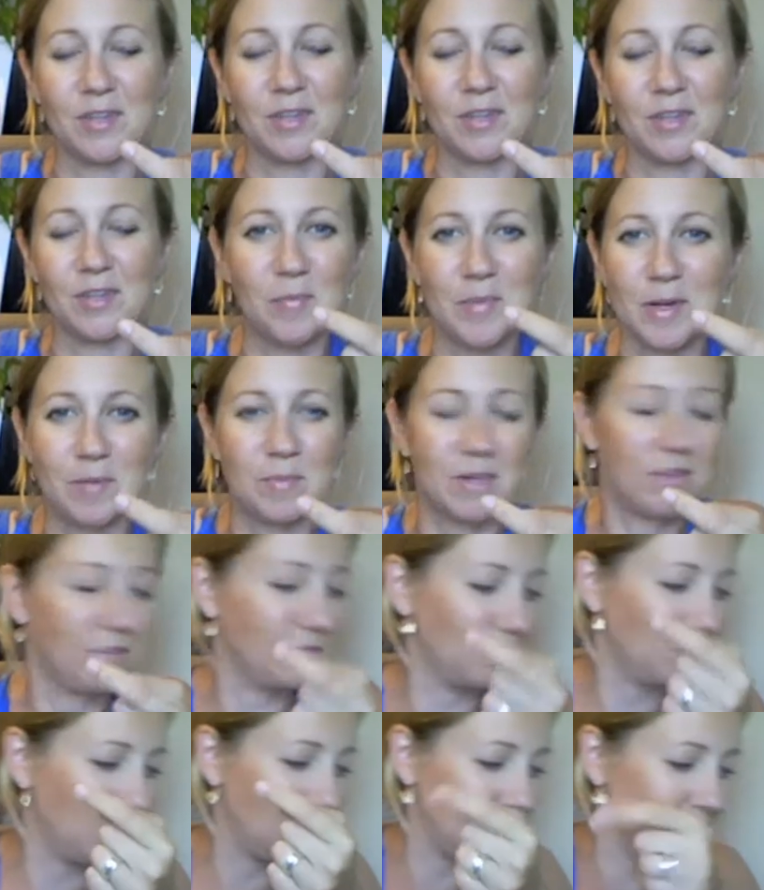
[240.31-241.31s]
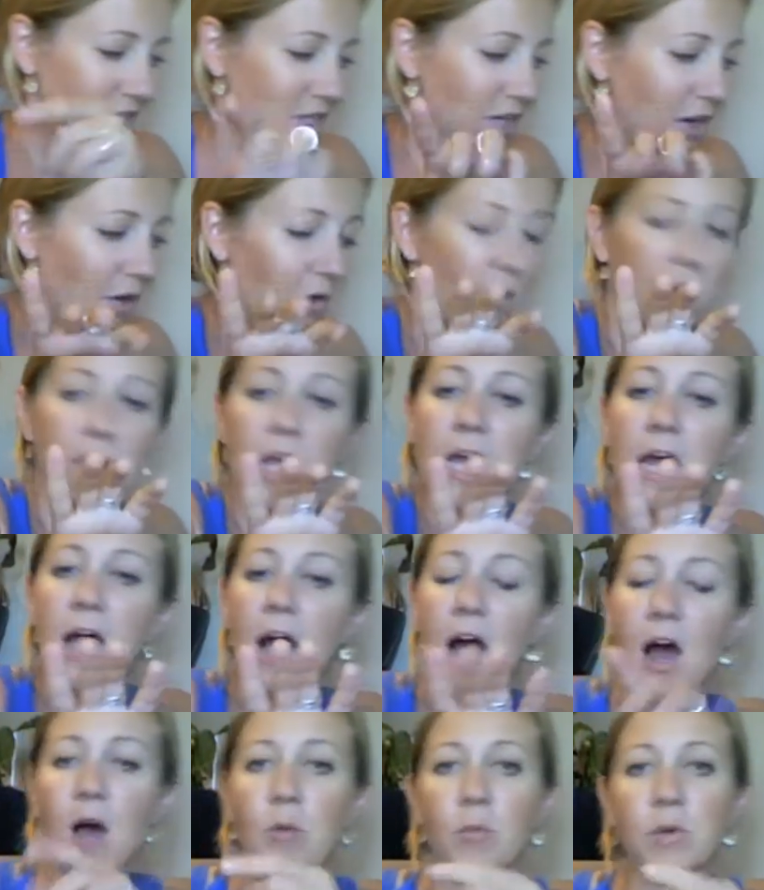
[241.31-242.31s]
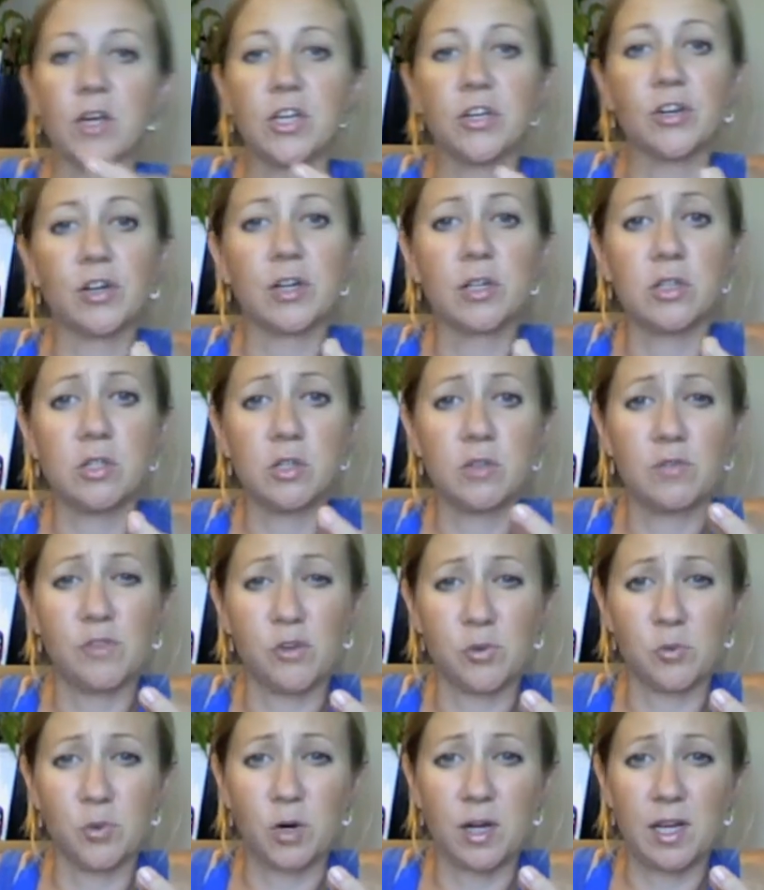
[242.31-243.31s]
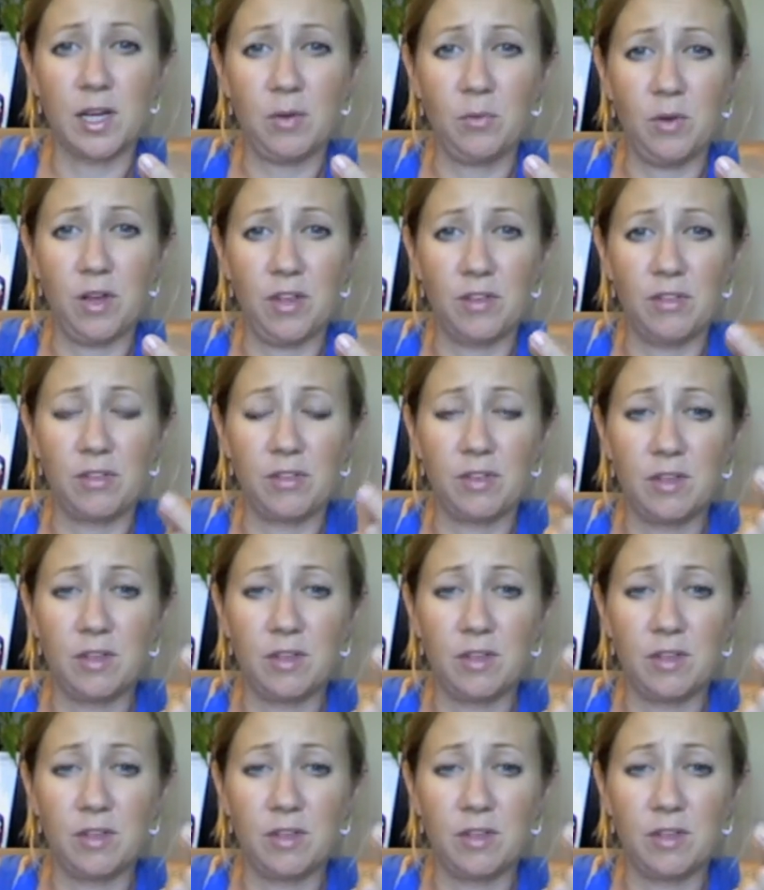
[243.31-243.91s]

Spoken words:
well. I'm going to be good to go. What you're going to do if you're working with